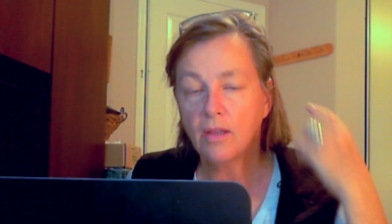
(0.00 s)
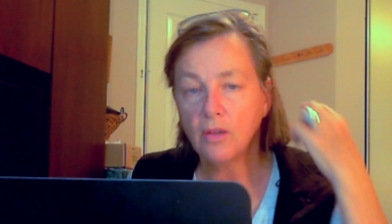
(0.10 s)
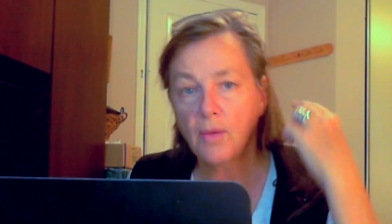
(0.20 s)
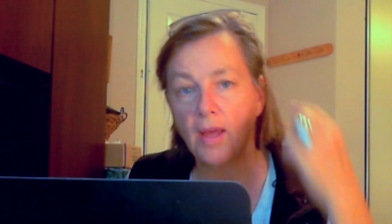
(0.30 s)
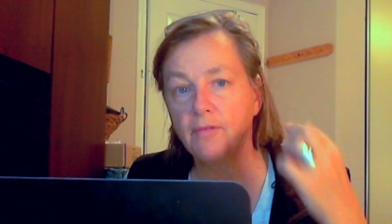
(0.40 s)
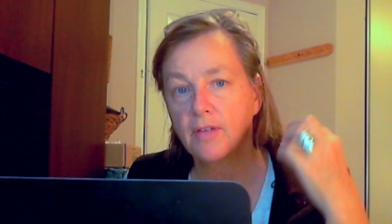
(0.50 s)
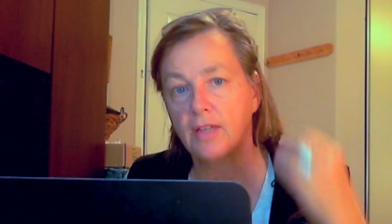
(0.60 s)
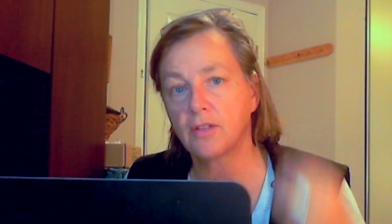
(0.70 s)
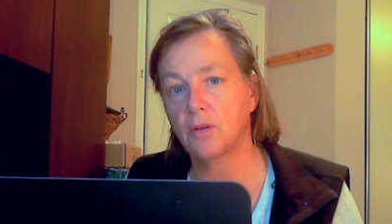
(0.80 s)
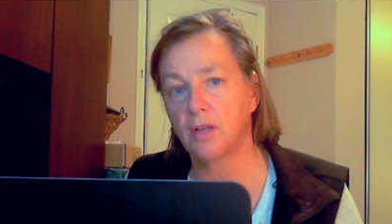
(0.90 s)
You have to
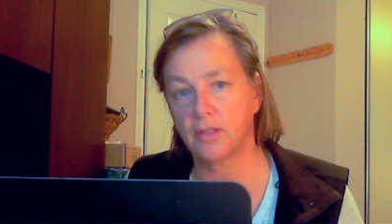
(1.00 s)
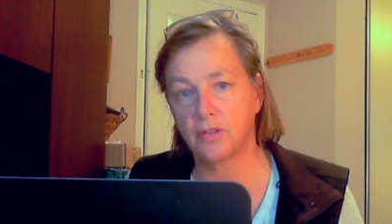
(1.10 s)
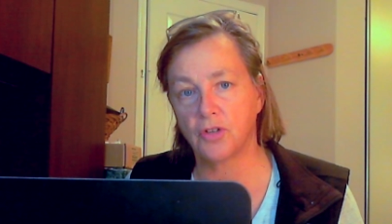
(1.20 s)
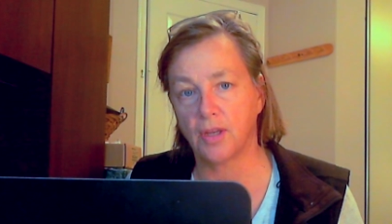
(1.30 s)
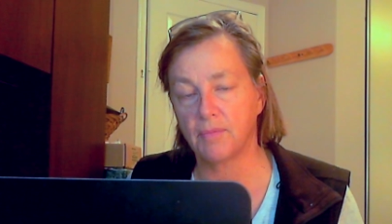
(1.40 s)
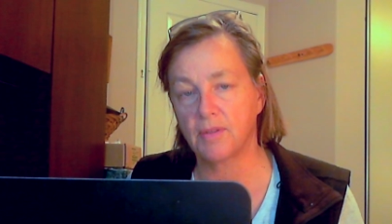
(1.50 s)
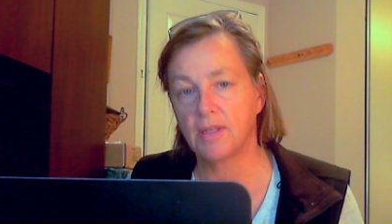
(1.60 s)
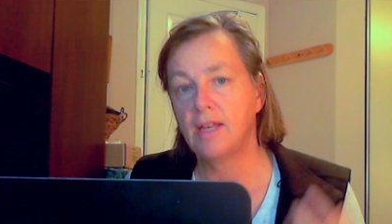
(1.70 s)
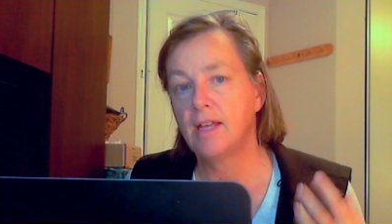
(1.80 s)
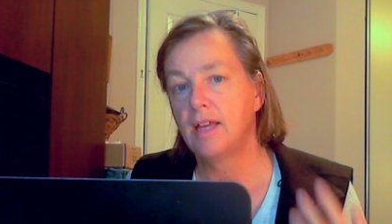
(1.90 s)
get to all your jumps.
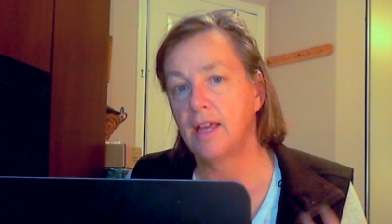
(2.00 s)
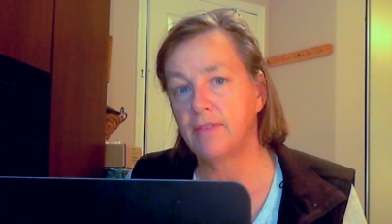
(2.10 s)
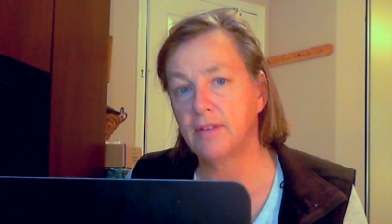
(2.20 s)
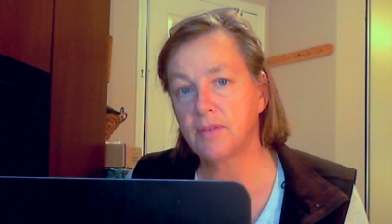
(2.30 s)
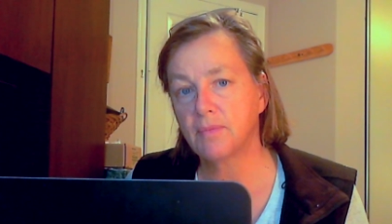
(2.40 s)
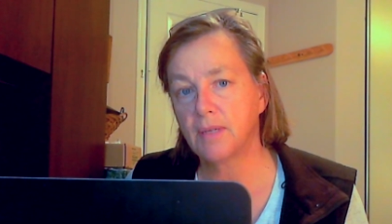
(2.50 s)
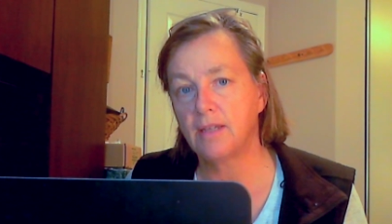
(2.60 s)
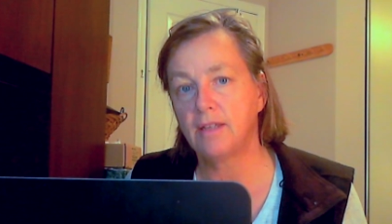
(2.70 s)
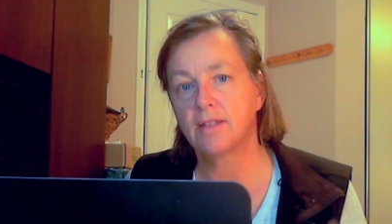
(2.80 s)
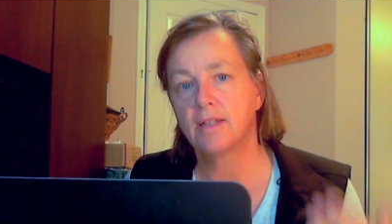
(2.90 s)
And this
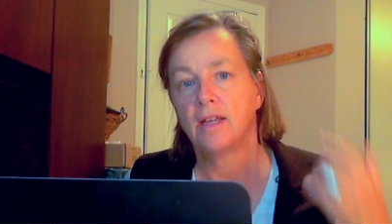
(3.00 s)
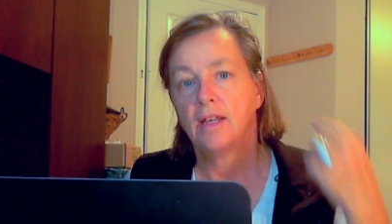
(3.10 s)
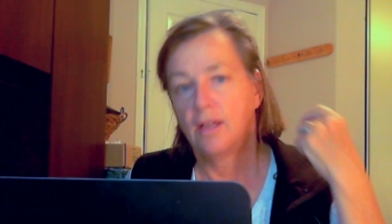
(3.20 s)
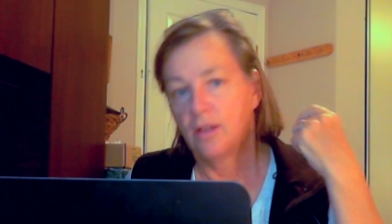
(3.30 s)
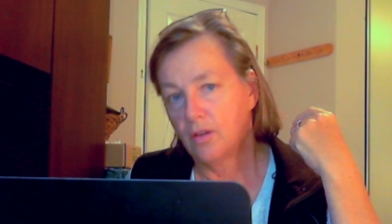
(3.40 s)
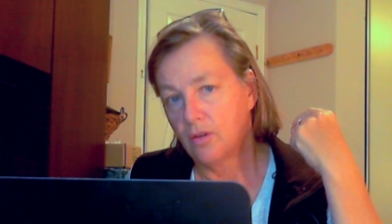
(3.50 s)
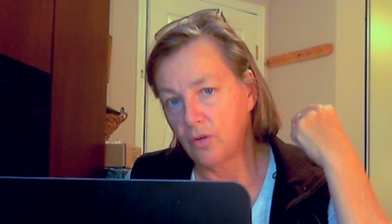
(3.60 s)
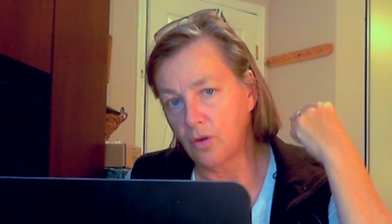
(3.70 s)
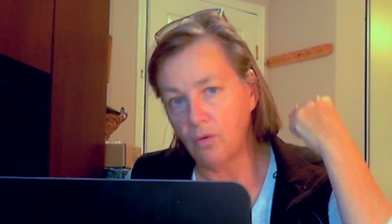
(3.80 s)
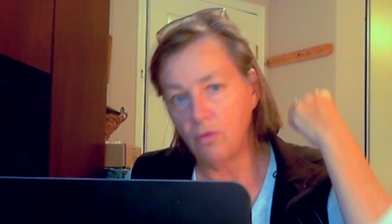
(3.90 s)
means
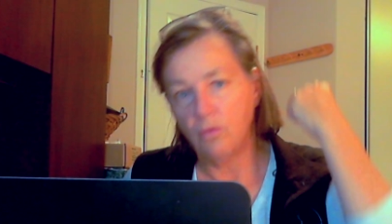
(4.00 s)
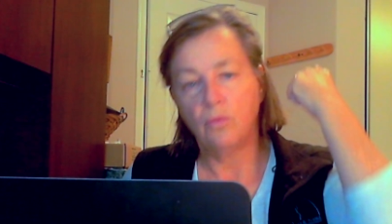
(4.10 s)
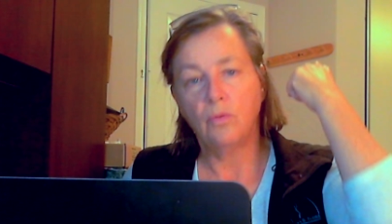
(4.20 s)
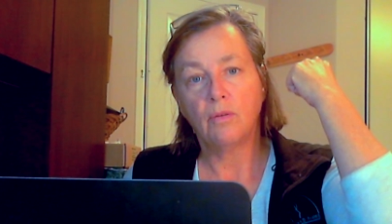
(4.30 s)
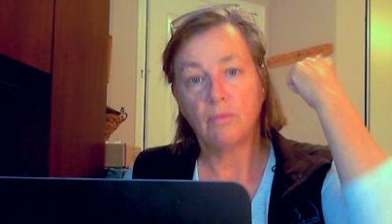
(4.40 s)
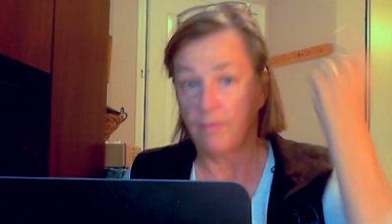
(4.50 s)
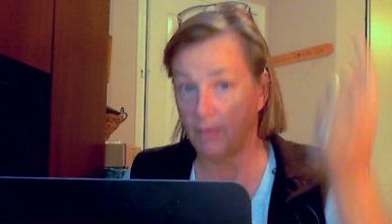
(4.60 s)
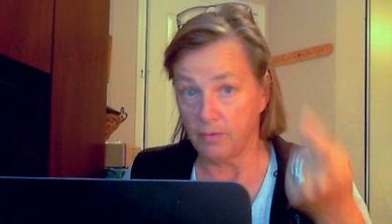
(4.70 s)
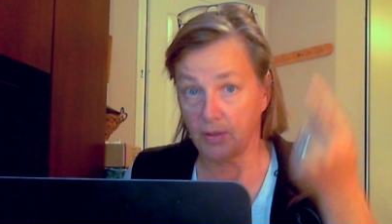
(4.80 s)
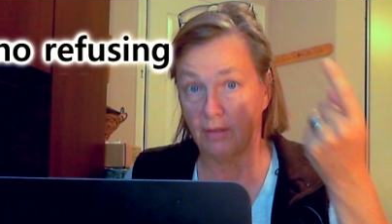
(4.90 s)
no
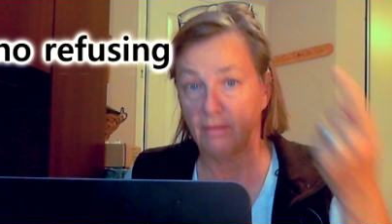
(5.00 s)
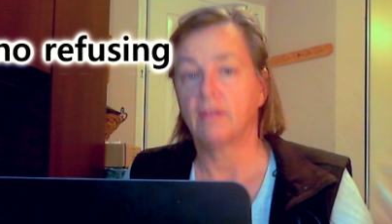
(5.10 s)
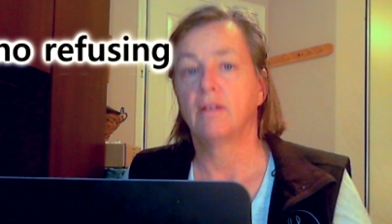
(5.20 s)
refusing,